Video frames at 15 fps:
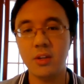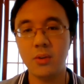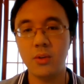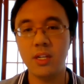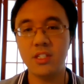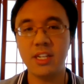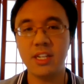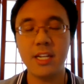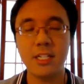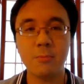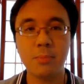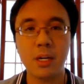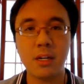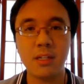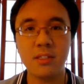
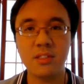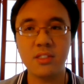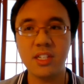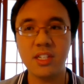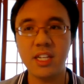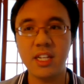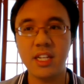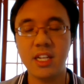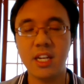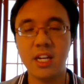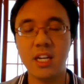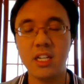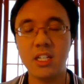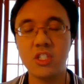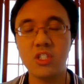education policy,
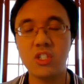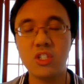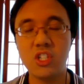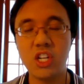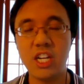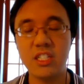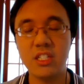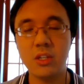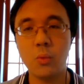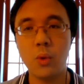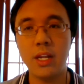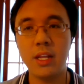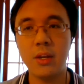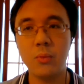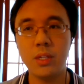changing the
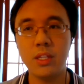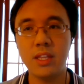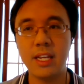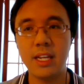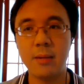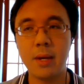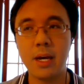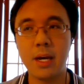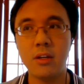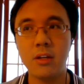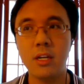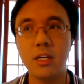way that we think about